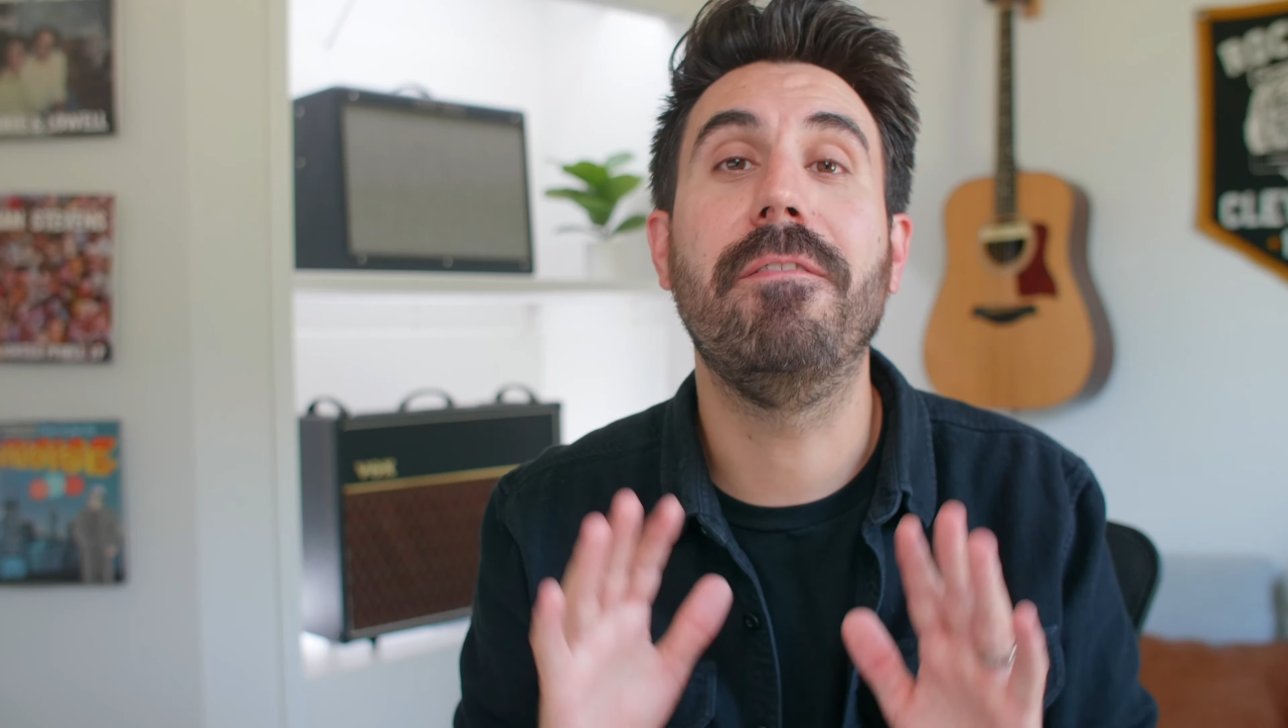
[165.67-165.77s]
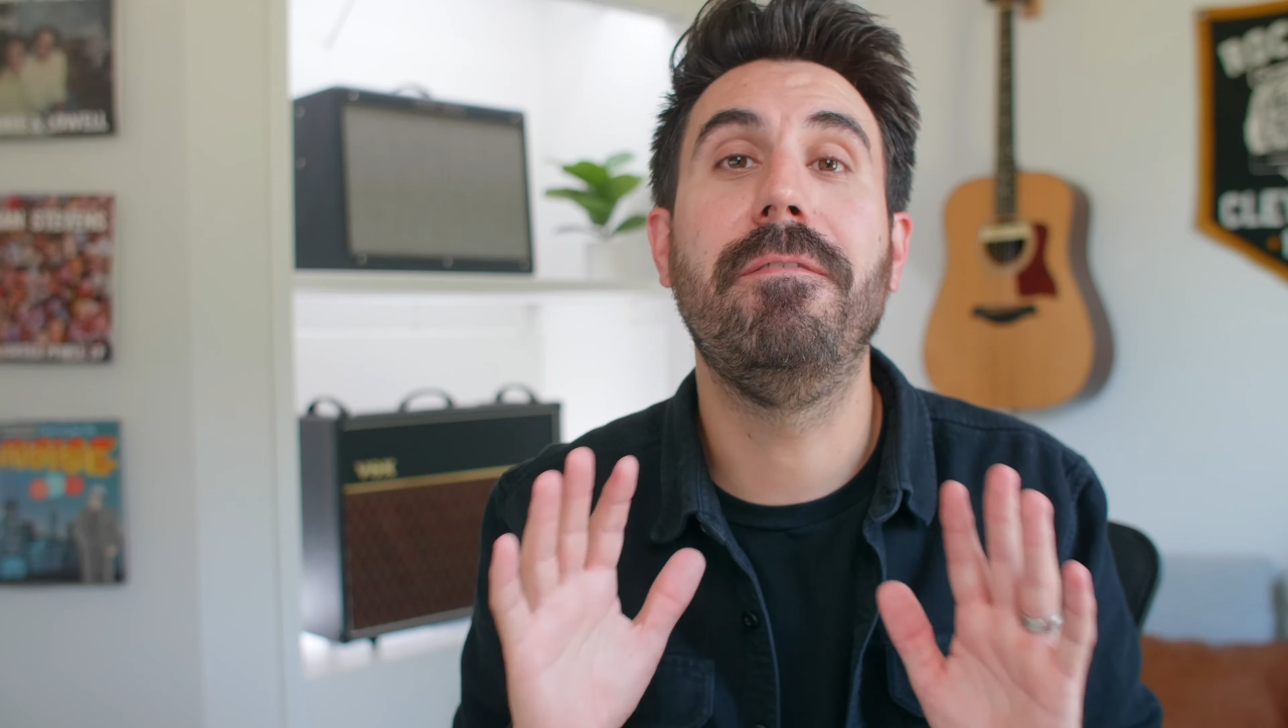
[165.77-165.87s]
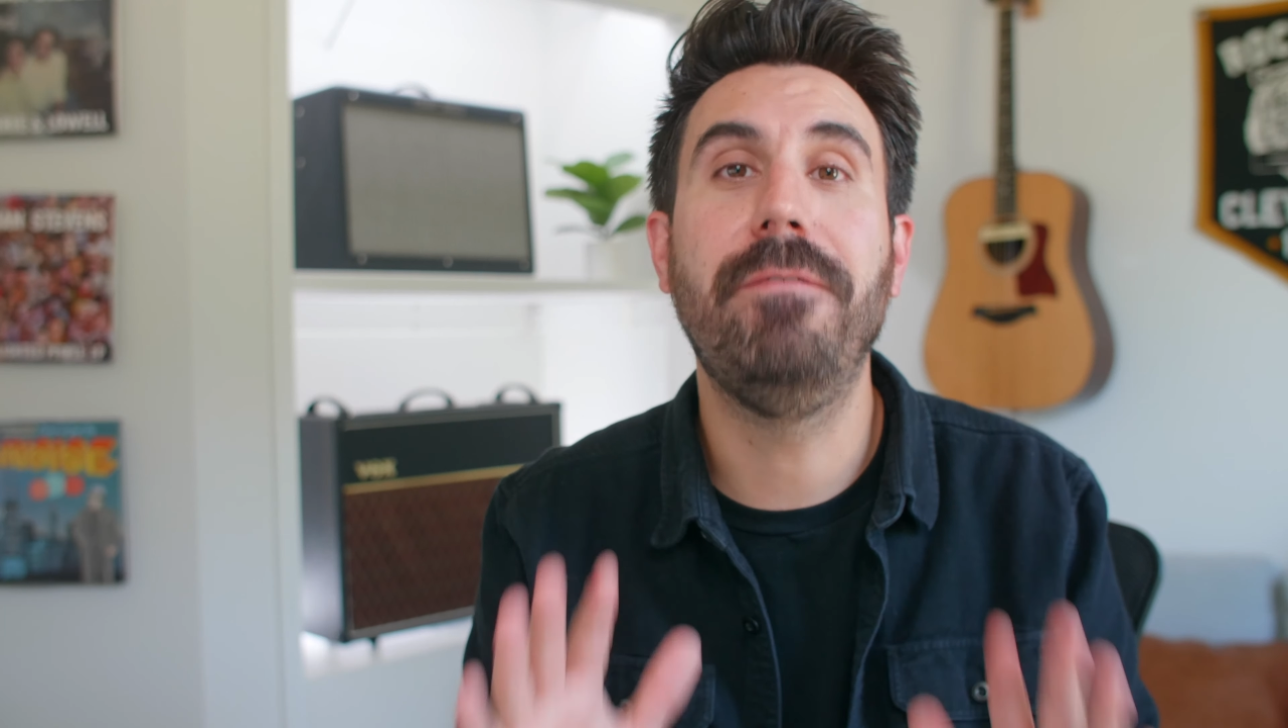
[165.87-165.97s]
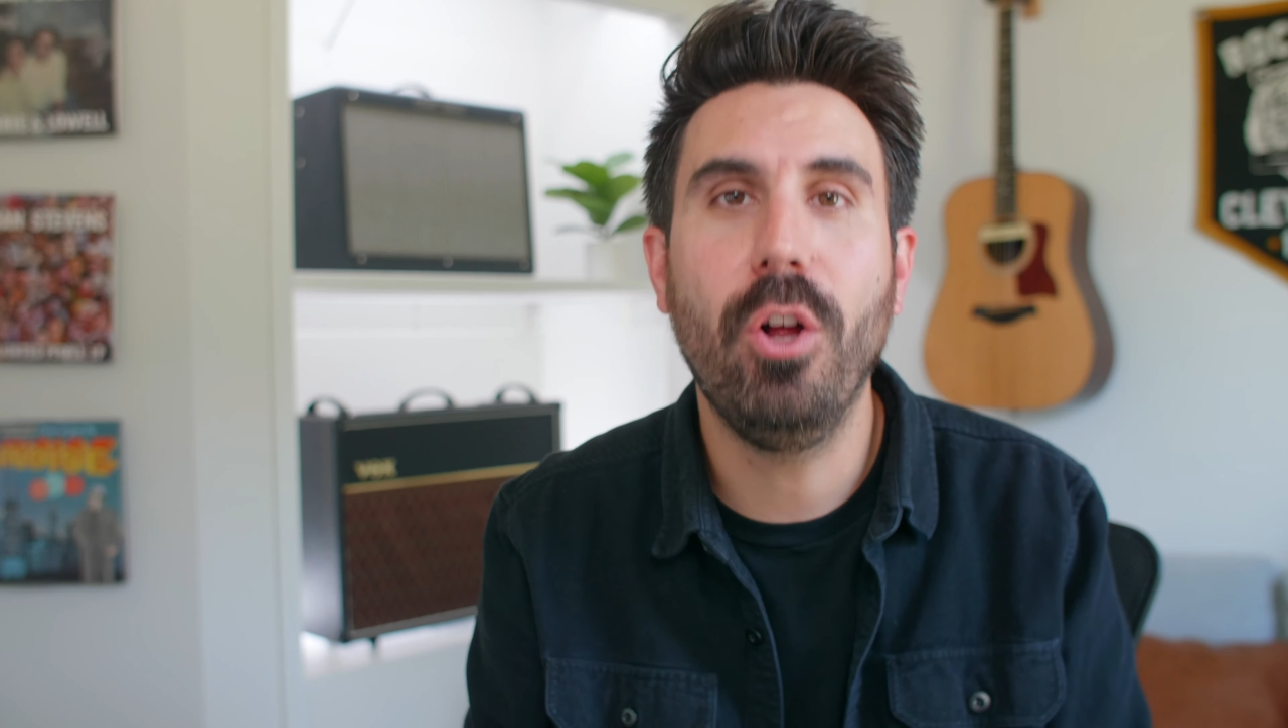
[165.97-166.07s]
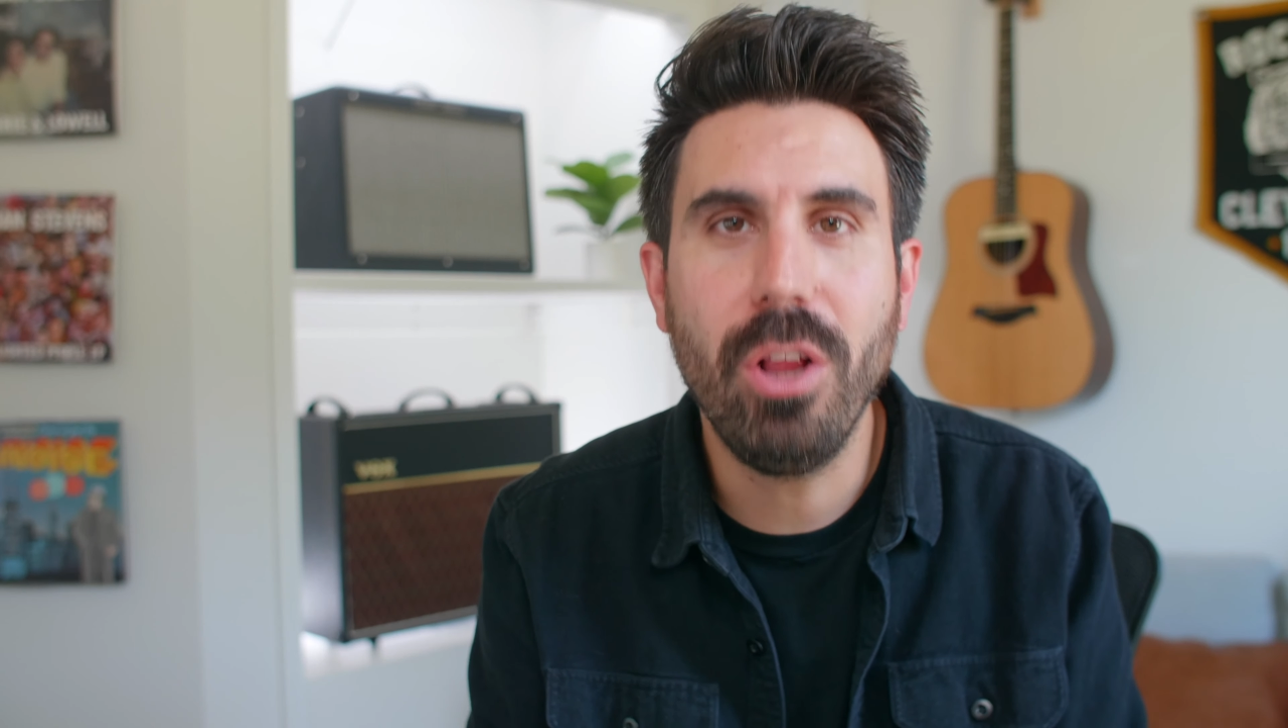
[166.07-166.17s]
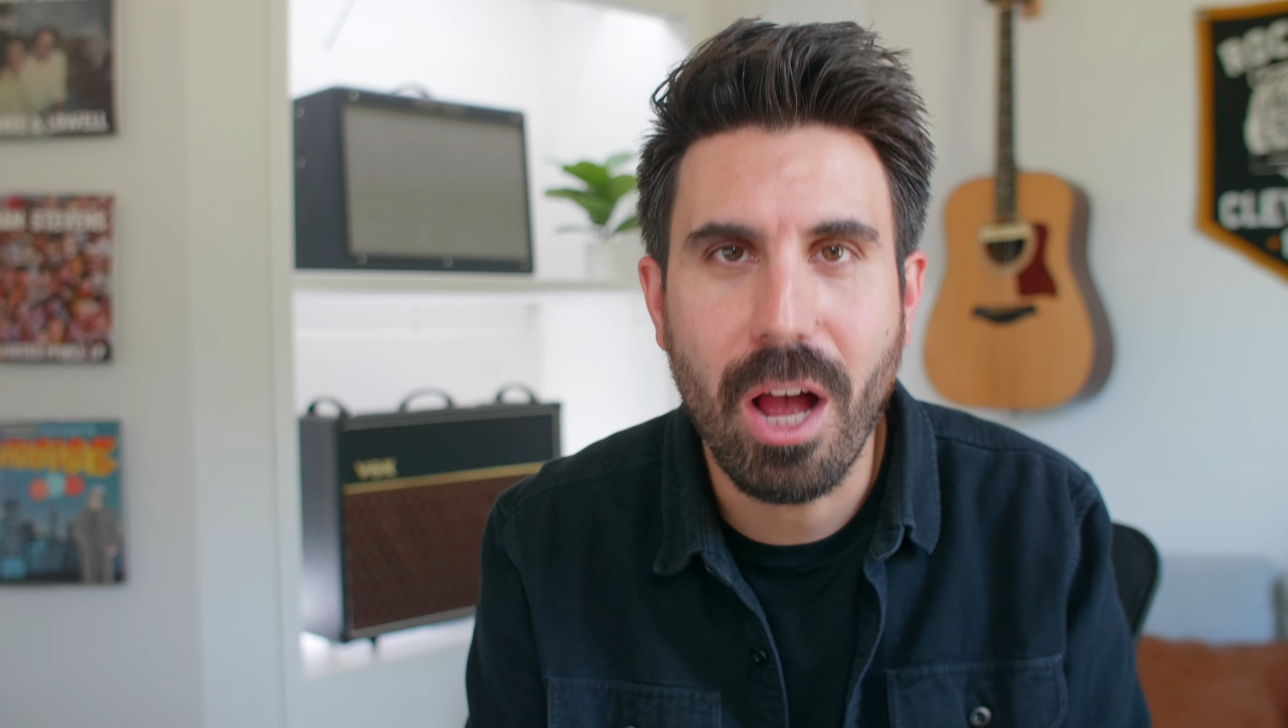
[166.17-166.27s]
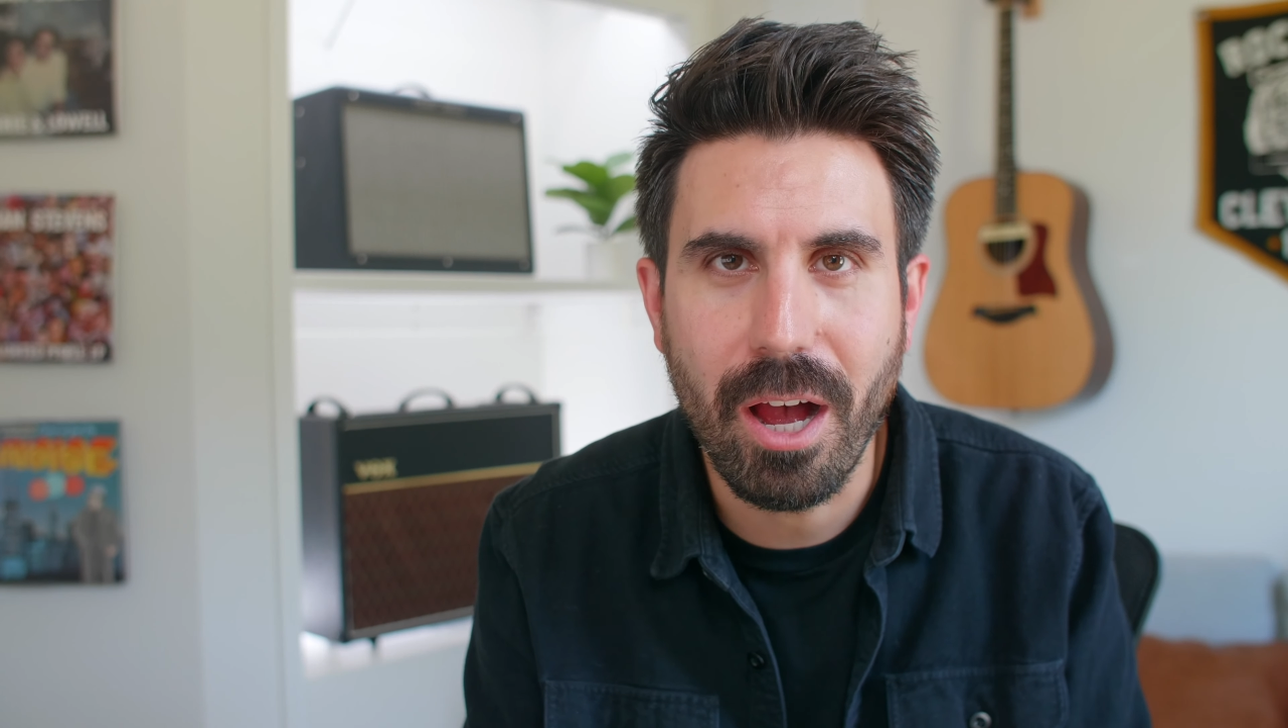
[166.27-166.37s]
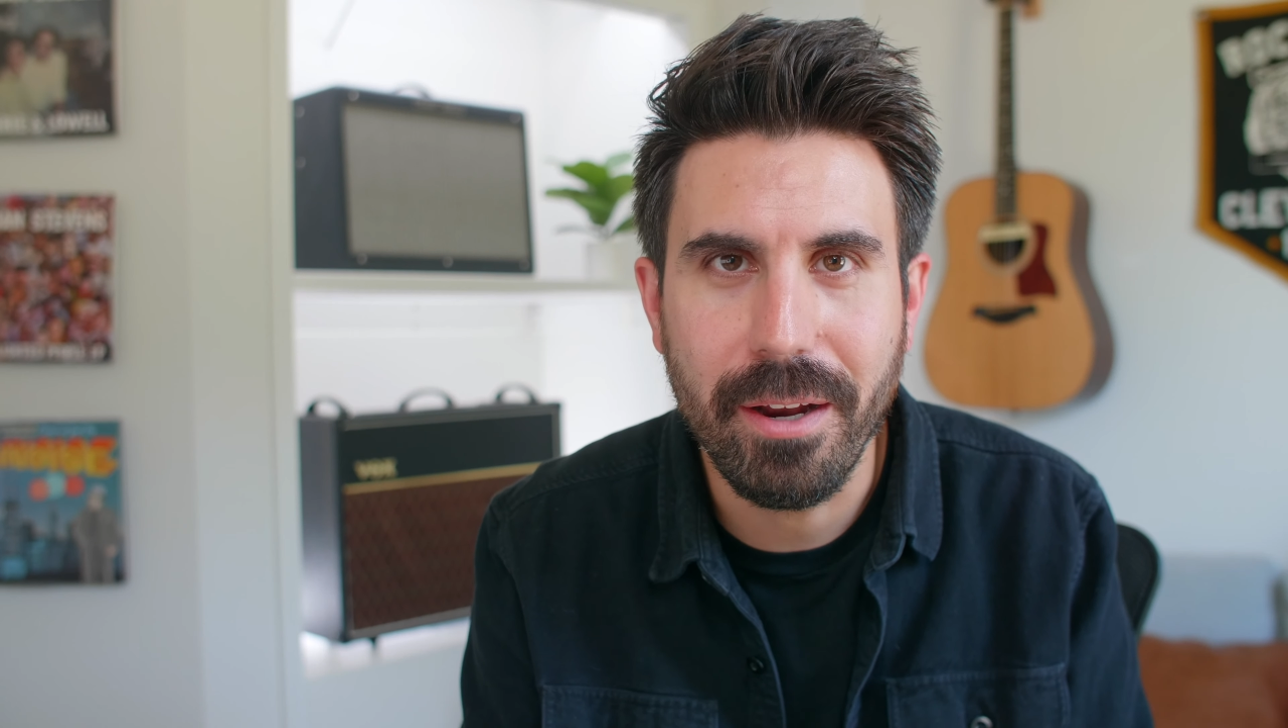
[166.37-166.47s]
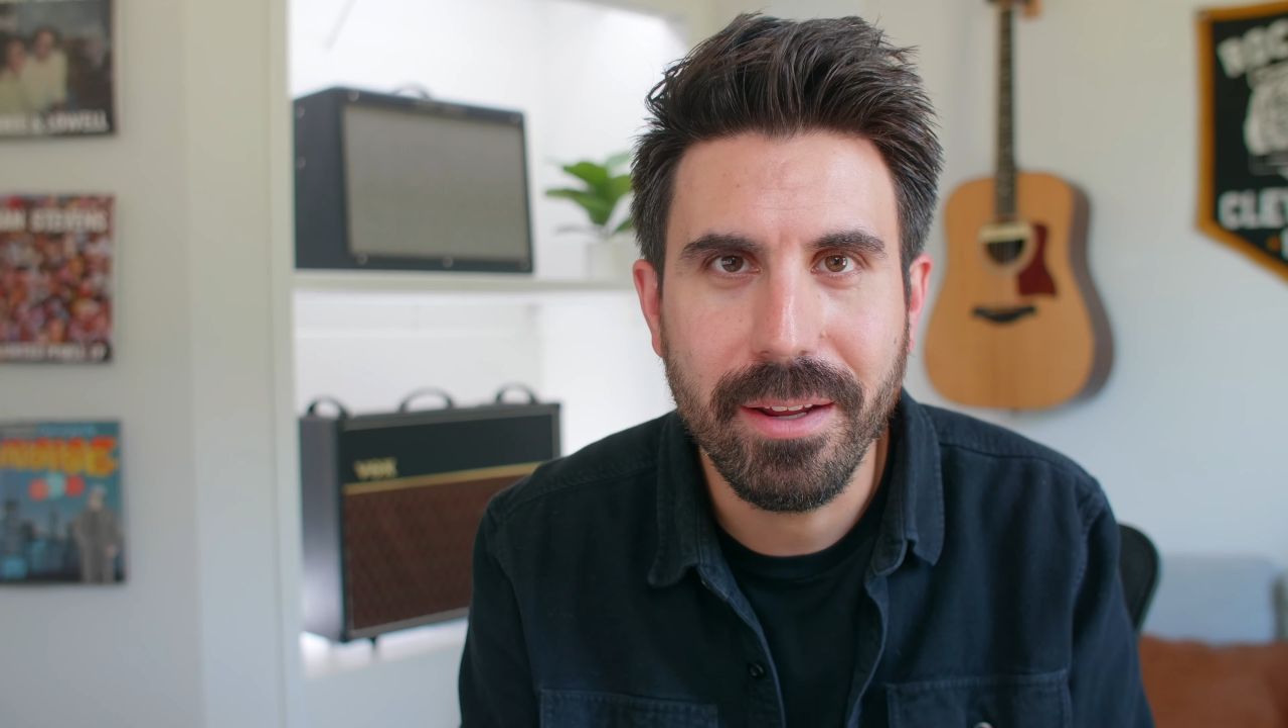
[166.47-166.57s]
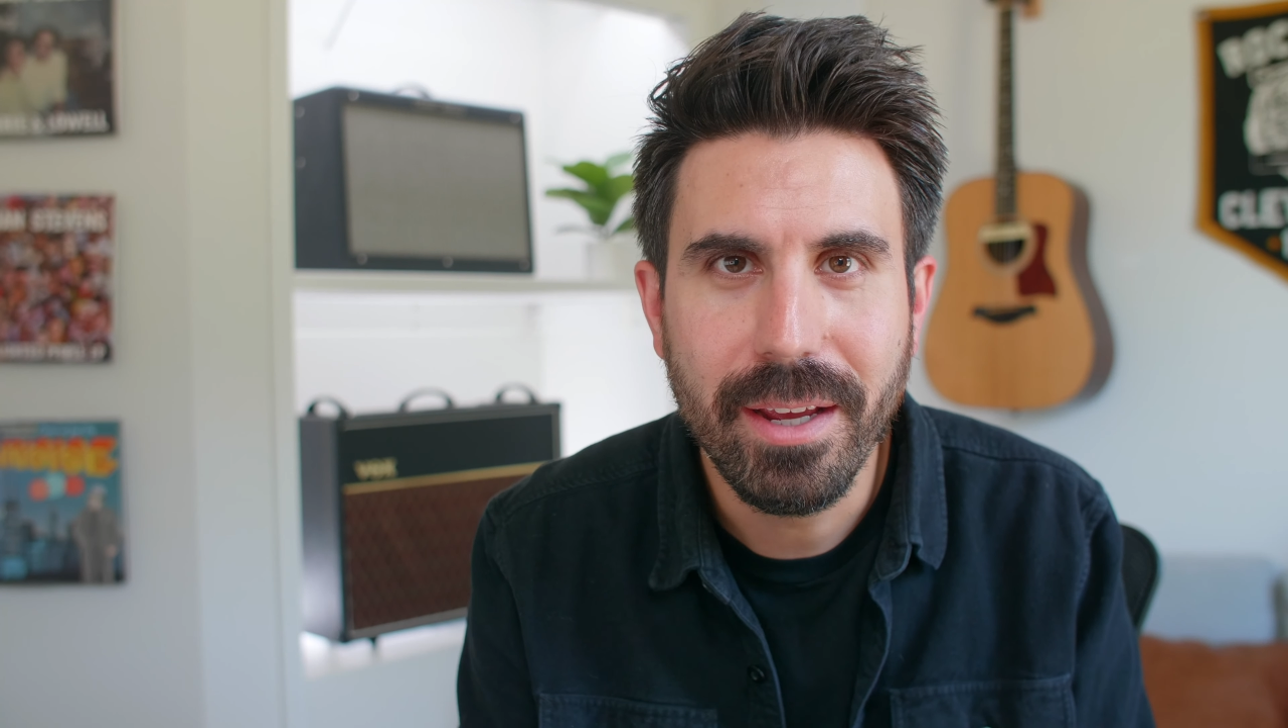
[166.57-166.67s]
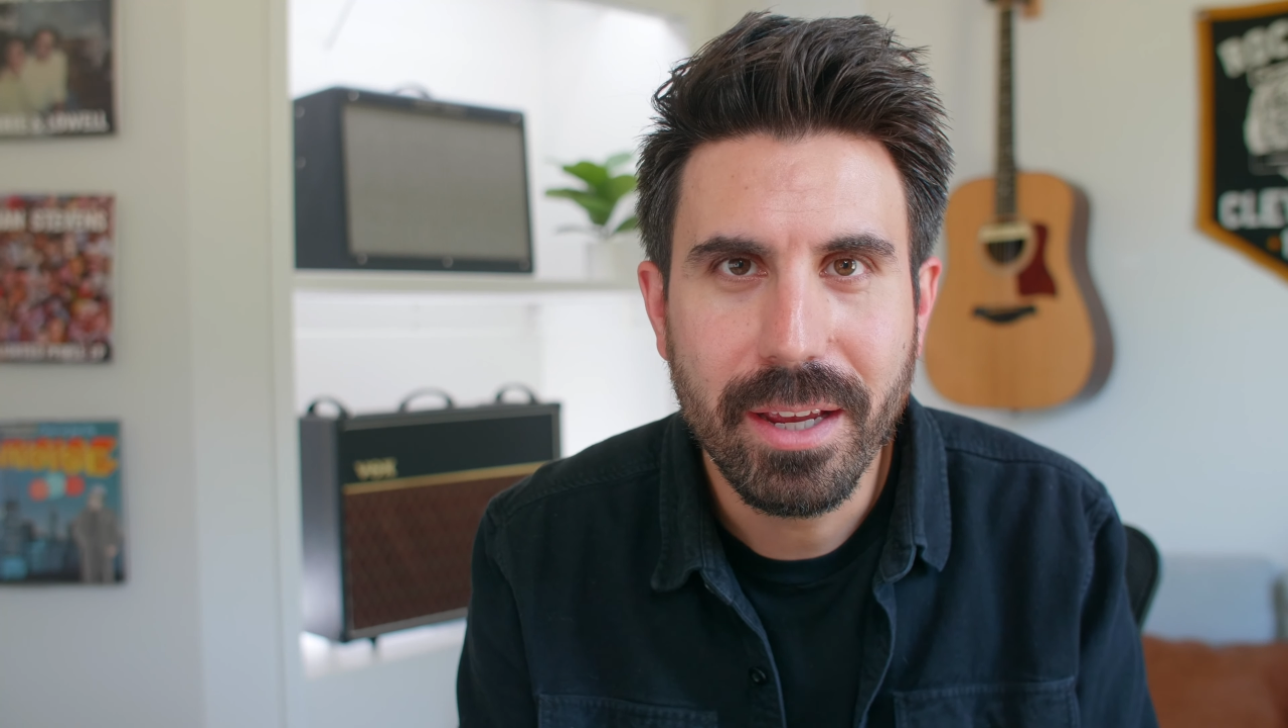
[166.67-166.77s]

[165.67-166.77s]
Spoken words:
full-on